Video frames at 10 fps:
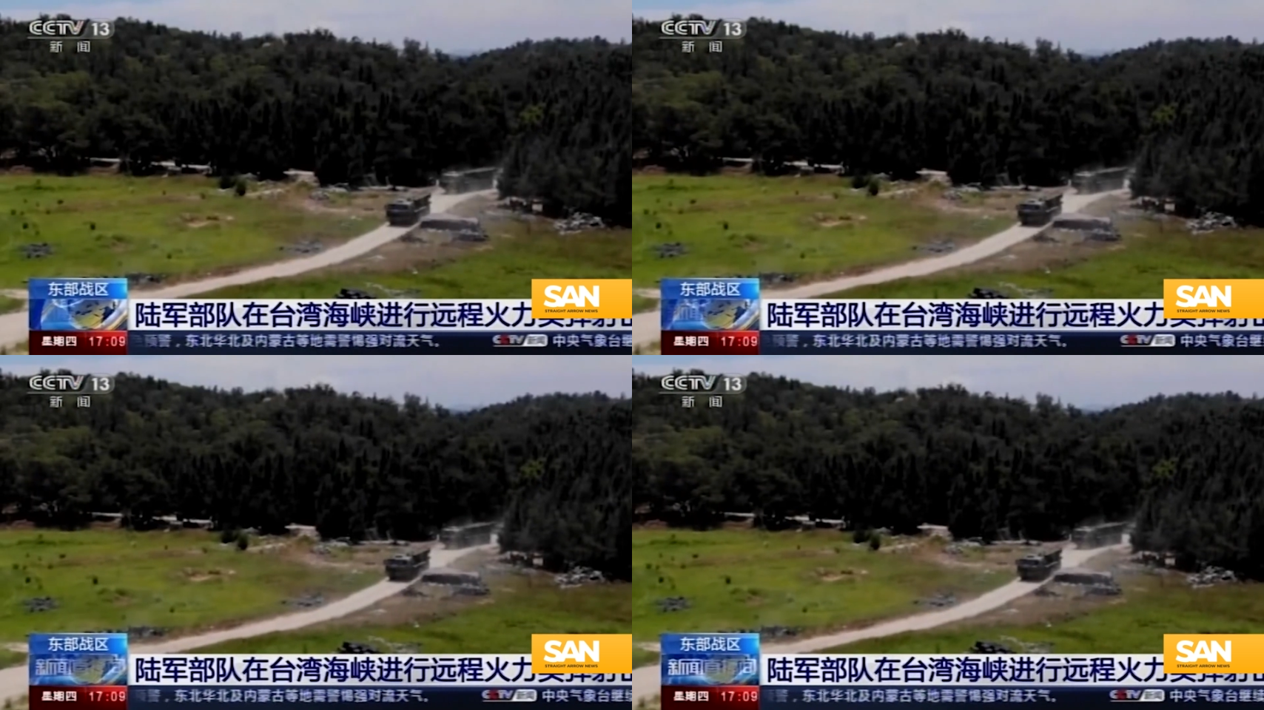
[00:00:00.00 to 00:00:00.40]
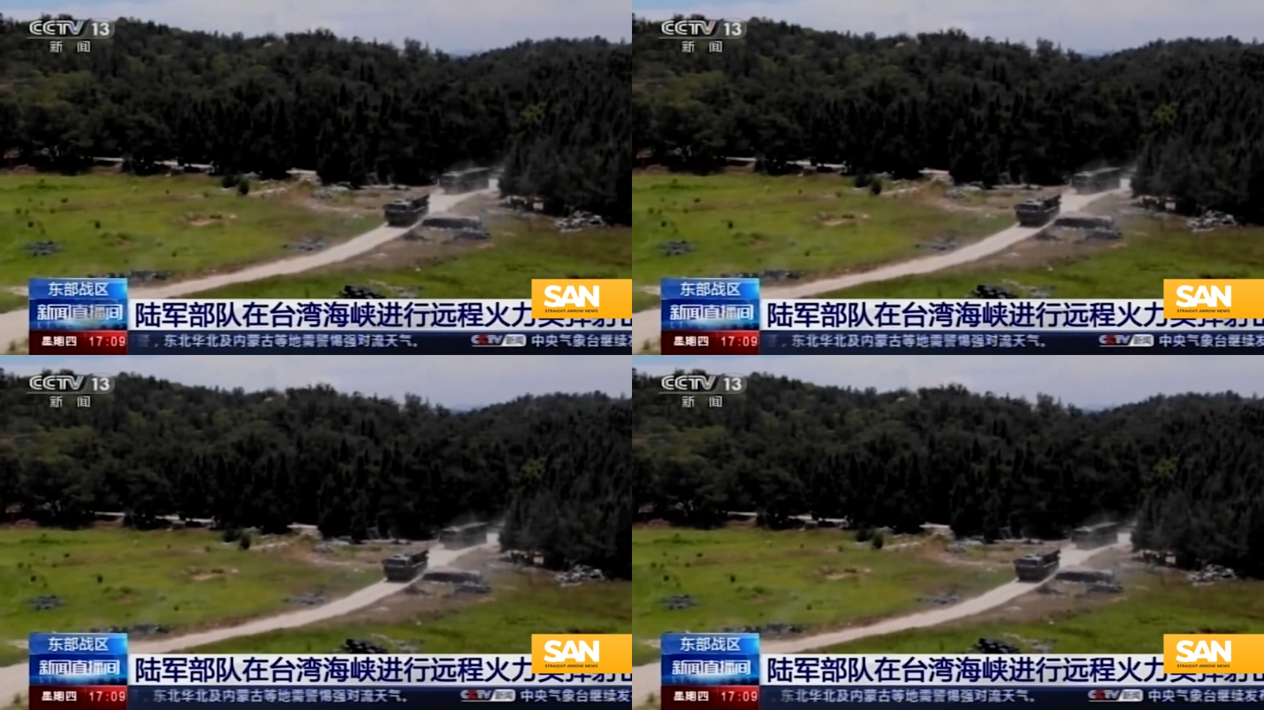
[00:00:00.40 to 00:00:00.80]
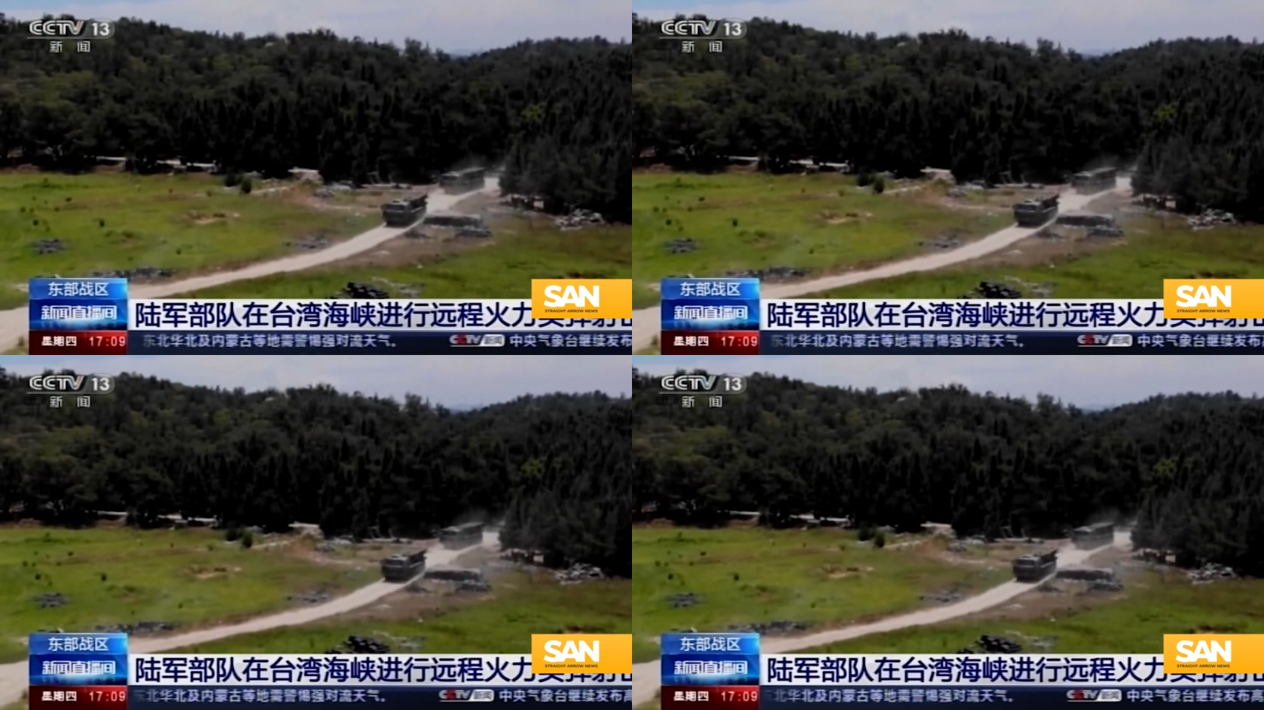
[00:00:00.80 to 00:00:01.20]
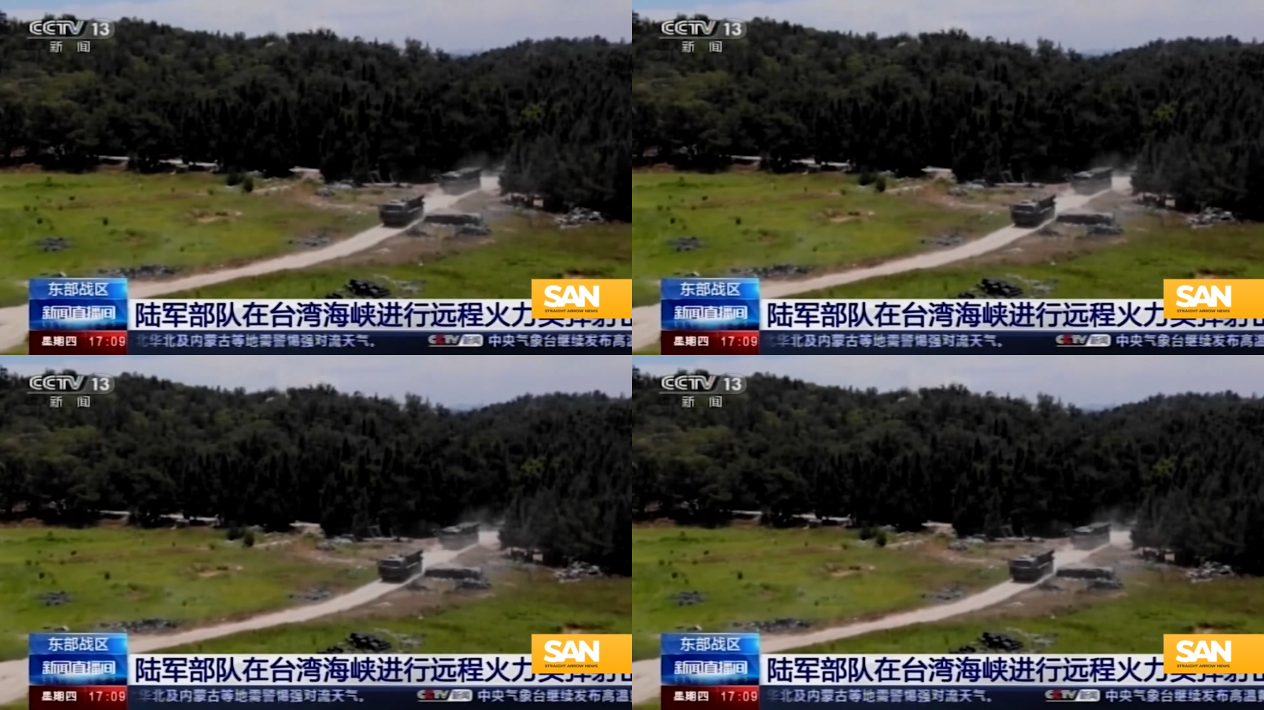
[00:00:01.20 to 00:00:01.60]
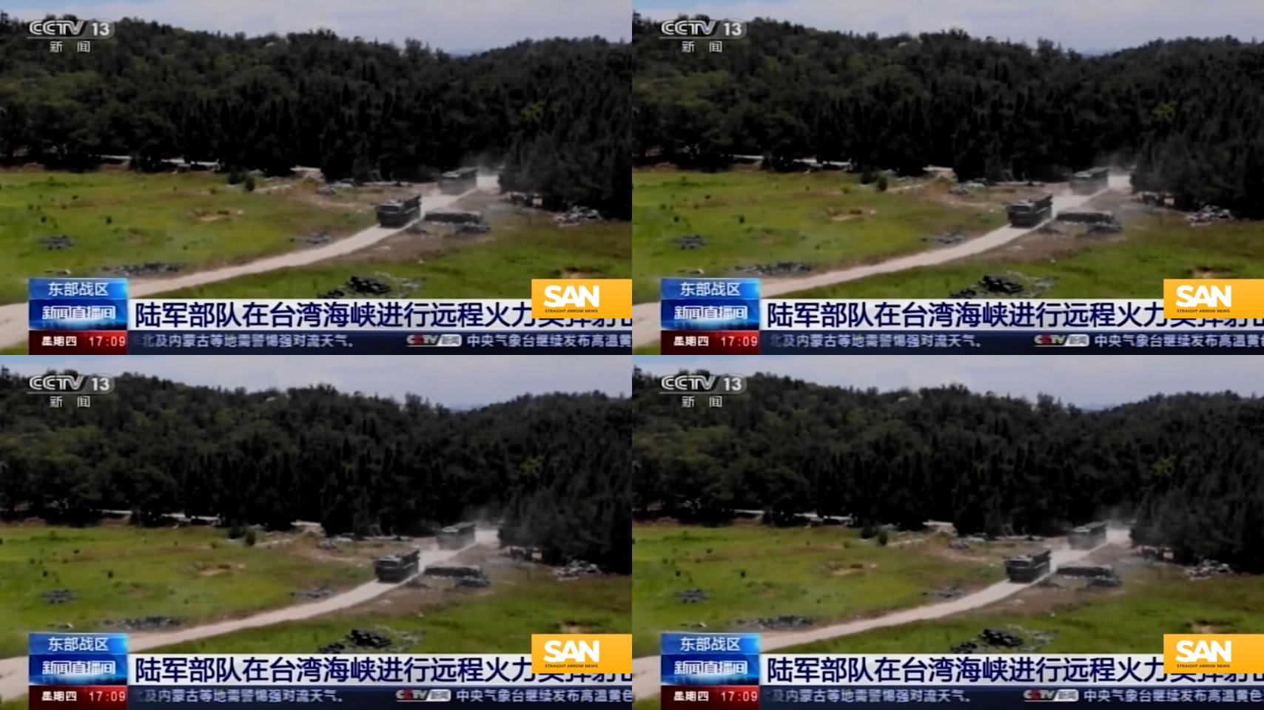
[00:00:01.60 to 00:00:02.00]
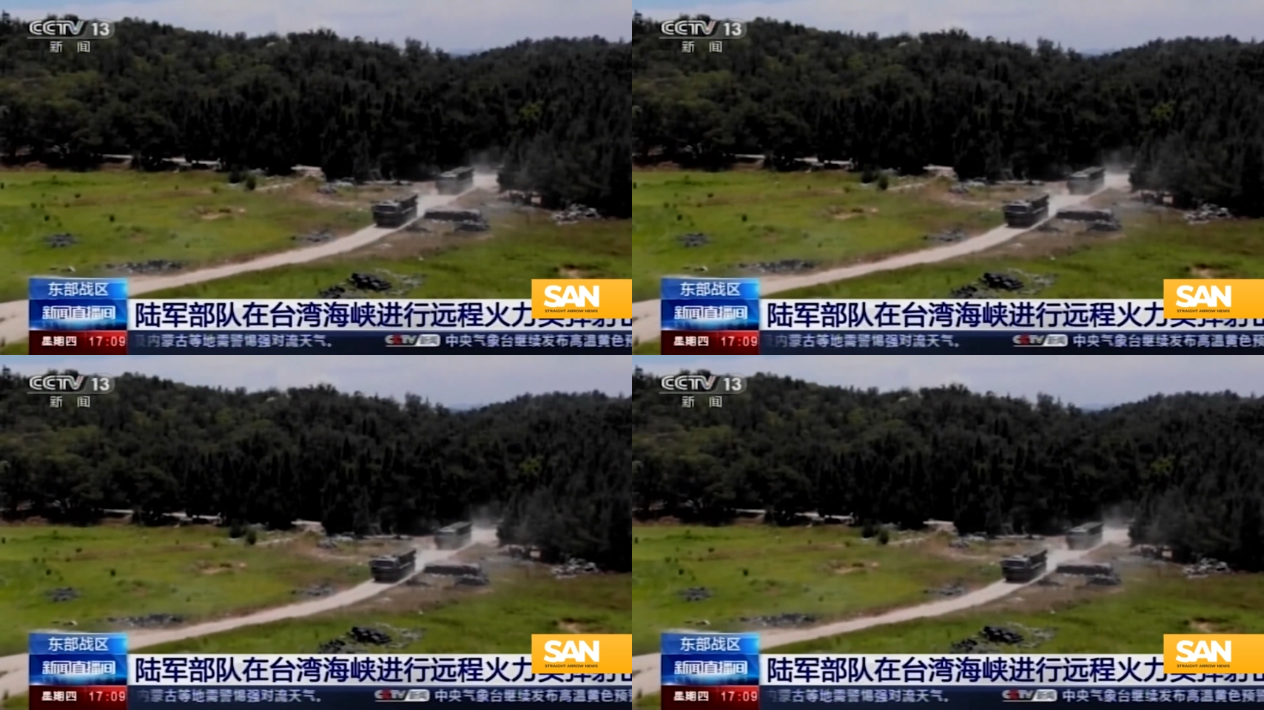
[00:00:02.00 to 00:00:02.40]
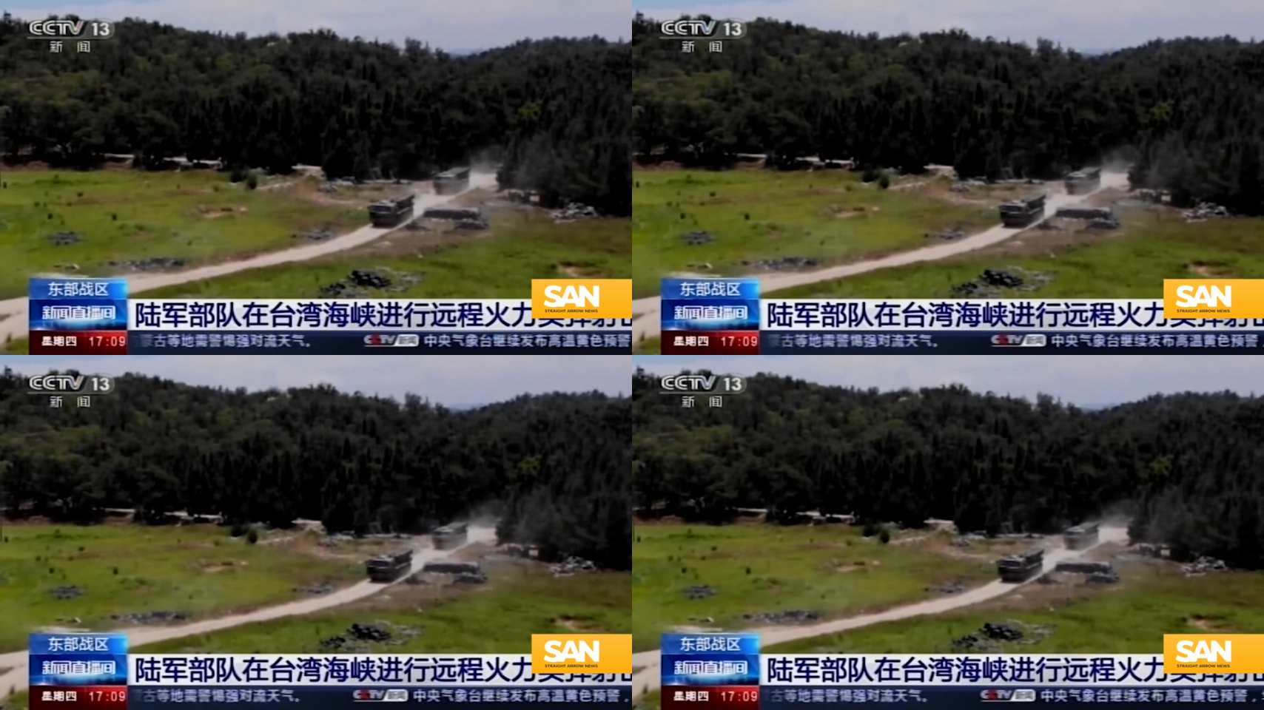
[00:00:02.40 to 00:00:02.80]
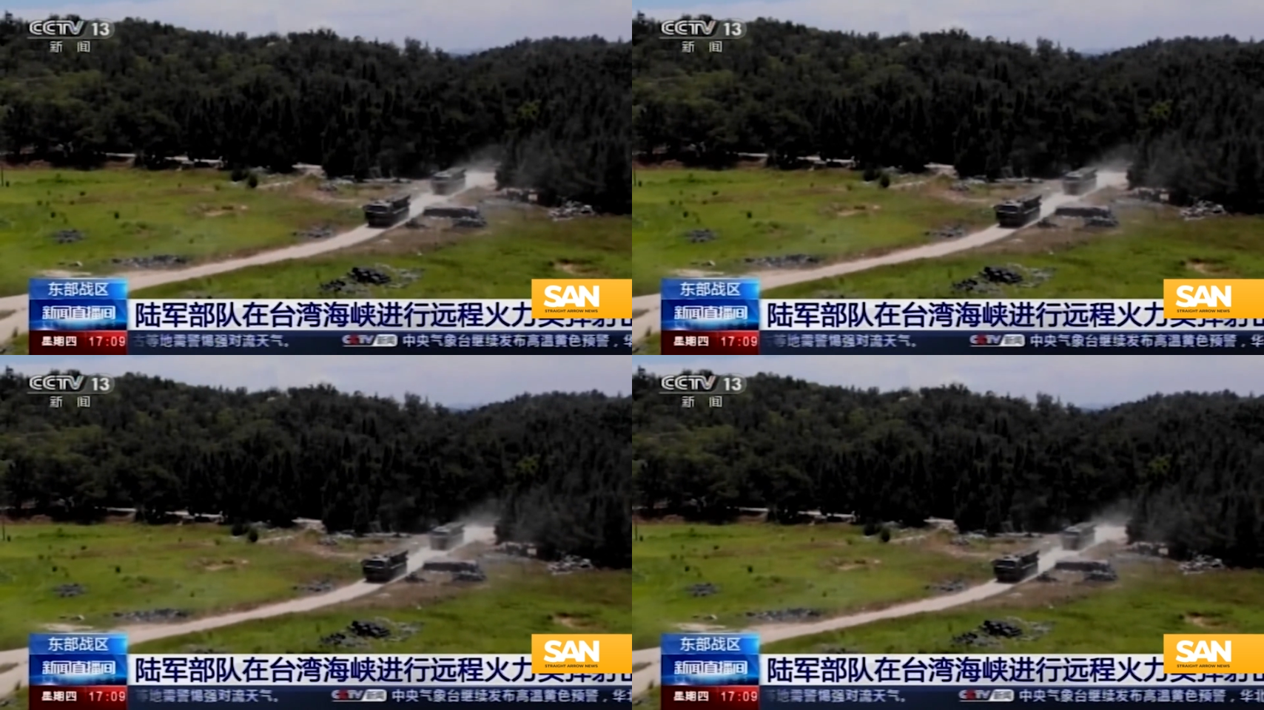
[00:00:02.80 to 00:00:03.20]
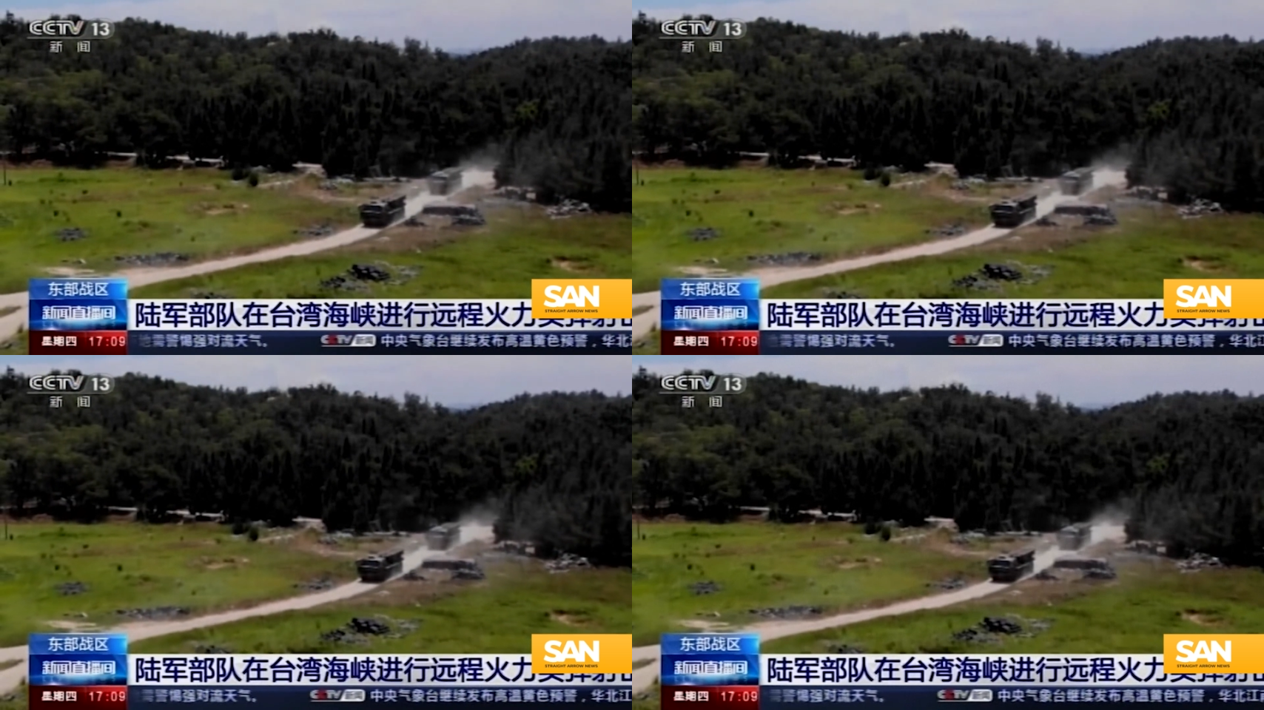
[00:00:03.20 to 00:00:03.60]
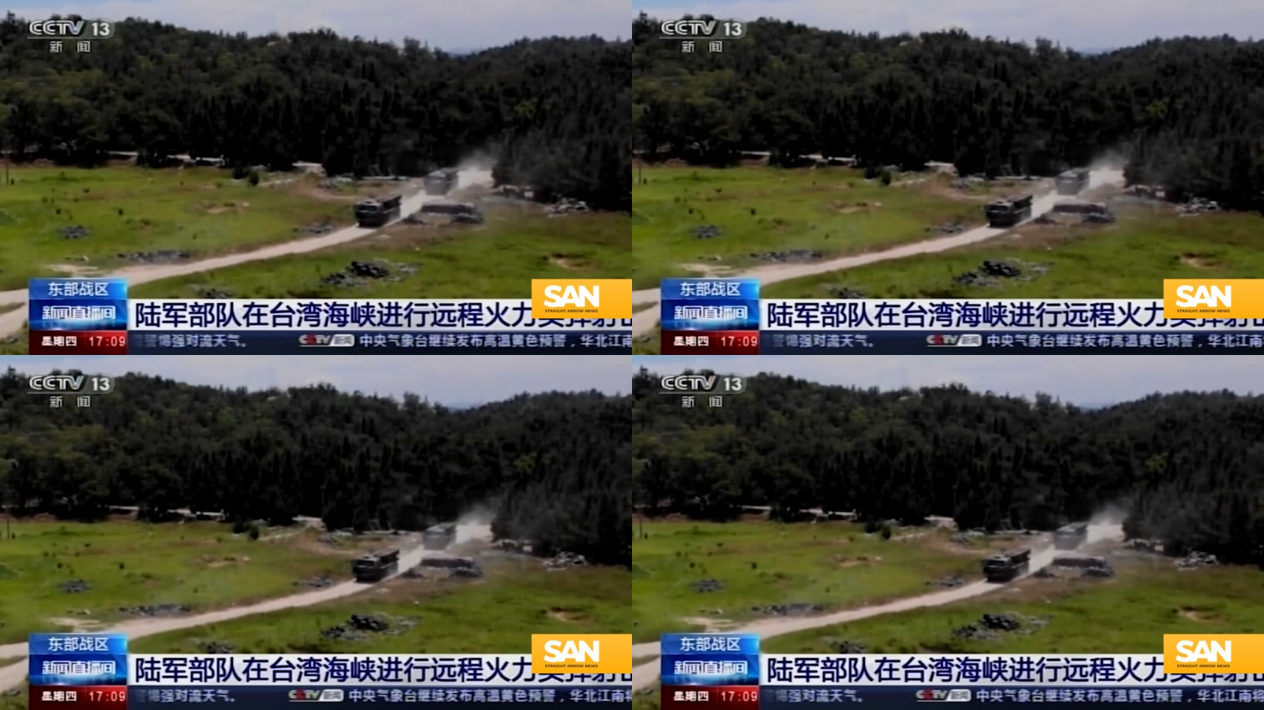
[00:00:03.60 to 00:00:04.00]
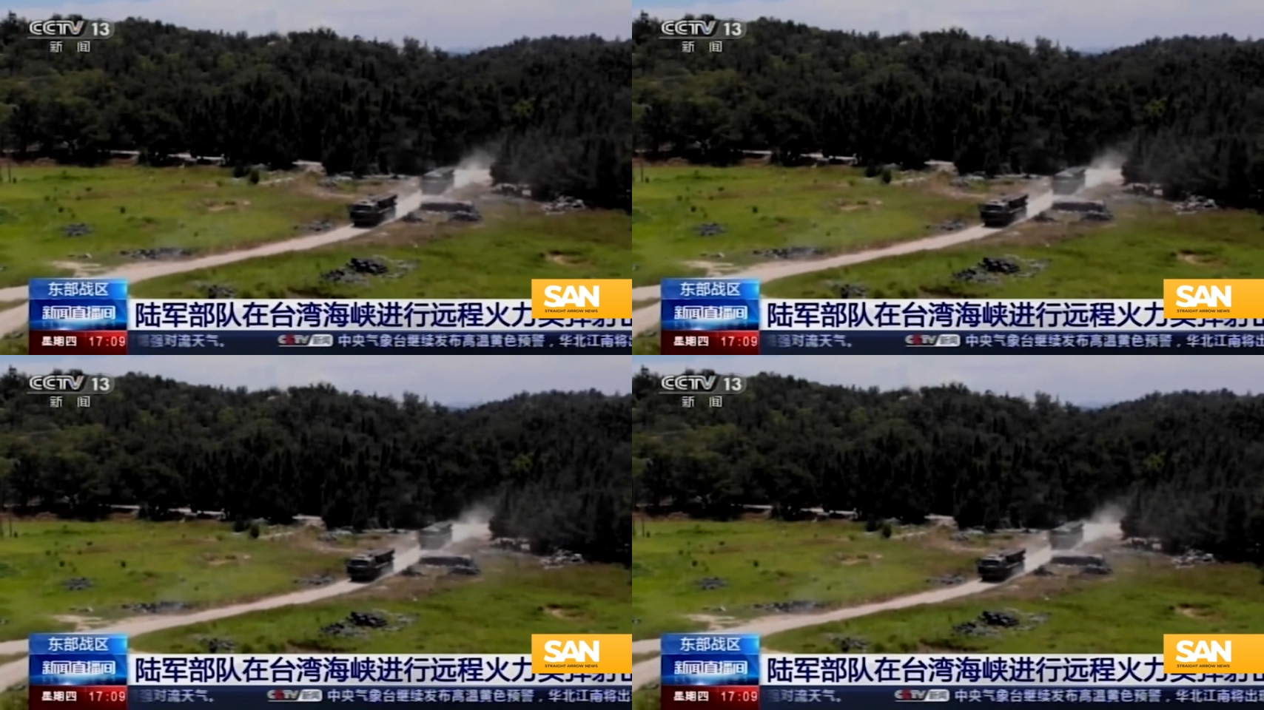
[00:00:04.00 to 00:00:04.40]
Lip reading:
Nobody's mouth can be seen.